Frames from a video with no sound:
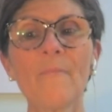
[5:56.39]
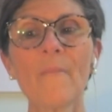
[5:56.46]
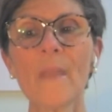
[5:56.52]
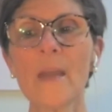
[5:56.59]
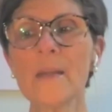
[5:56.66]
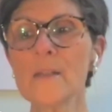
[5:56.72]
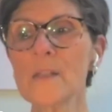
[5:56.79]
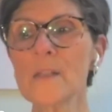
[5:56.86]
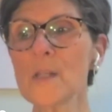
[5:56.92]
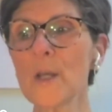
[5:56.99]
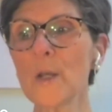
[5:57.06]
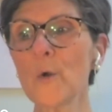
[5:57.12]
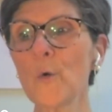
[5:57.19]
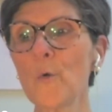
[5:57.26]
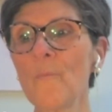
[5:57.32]
And
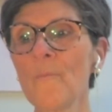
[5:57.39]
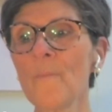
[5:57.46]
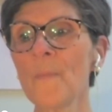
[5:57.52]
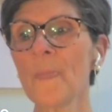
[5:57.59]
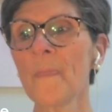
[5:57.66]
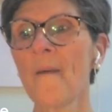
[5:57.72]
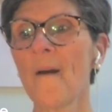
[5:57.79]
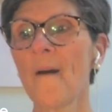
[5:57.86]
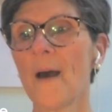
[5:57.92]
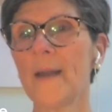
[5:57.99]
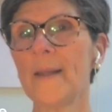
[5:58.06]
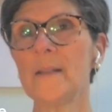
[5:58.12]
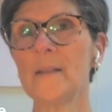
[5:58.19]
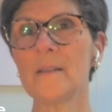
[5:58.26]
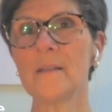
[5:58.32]
so I
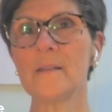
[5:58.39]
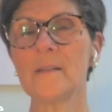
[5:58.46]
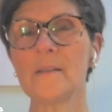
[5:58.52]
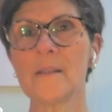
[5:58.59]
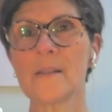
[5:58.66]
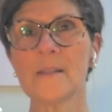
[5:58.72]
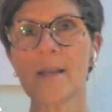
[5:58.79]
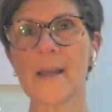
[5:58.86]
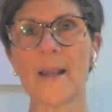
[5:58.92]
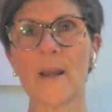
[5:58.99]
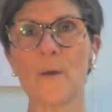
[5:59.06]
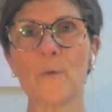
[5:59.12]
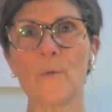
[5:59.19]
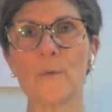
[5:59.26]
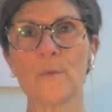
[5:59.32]
didn't set
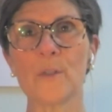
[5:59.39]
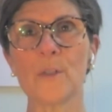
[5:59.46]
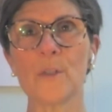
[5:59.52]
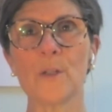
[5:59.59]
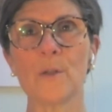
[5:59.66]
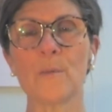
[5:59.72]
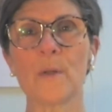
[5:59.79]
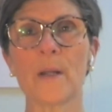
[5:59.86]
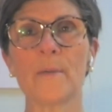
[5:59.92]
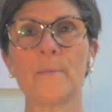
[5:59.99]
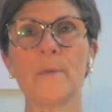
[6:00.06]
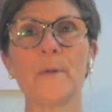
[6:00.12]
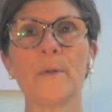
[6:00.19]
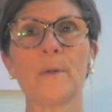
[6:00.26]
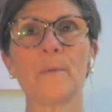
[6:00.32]
out to do what I'm
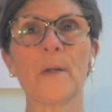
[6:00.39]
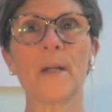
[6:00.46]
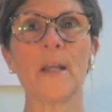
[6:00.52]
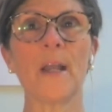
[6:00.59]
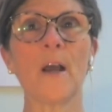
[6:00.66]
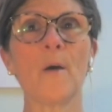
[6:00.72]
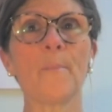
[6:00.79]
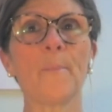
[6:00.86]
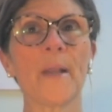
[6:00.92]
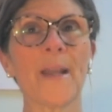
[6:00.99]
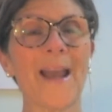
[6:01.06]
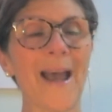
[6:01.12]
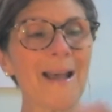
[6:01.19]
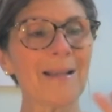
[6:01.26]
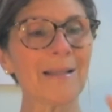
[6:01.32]
doing right now, but
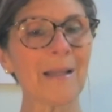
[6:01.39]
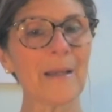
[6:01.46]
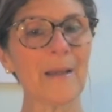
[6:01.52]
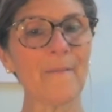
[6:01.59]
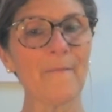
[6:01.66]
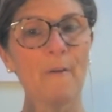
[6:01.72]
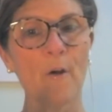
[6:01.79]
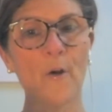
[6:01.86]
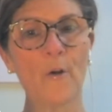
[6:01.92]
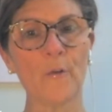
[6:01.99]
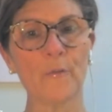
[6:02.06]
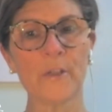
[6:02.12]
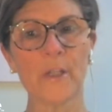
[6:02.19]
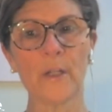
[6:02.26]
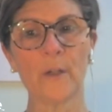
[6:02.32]
as I
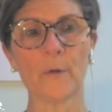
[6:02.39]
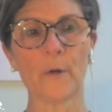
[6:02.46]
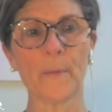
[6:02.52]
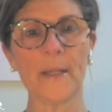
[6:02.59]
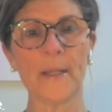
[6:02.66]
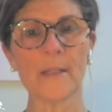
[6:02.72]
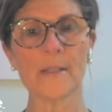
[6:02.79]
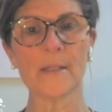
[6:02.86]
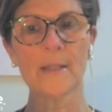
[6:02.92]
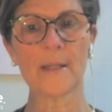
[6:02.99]
evolved in growing into the